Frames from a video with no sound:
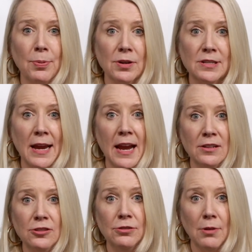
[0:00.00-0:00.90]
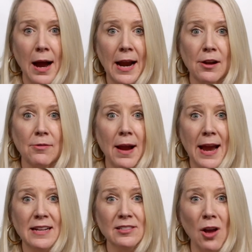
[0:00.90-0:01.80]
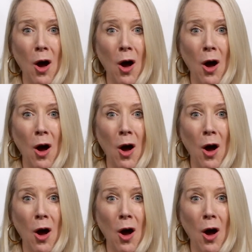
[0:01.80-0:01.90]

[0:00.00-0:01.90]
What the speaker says: pertain to IRAs,